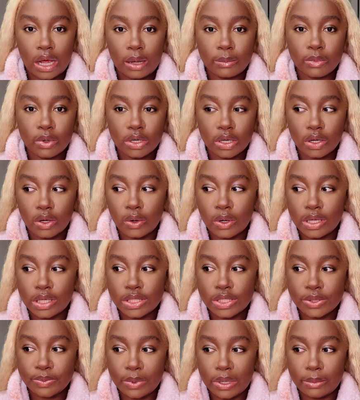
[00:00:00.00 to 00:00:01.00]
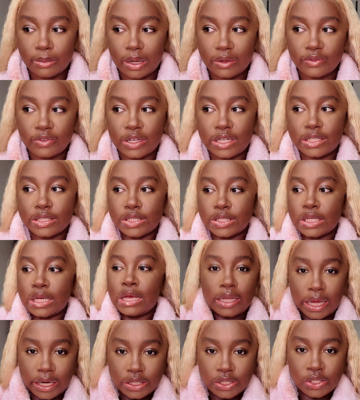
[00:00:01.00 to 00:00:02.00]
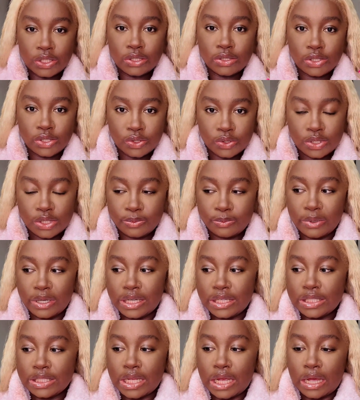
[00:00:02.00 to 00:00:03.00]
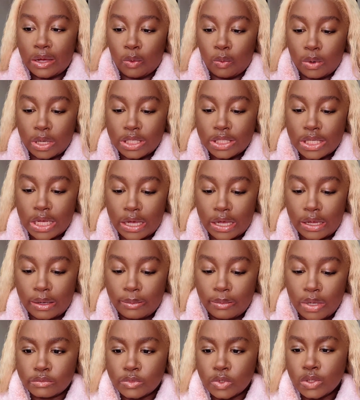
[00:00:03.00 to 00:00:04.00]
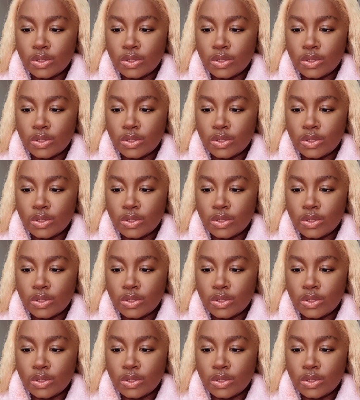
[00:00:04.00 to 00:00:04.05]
I'm gonna go ahead and spray my face. I like to use 2 sprays at one time.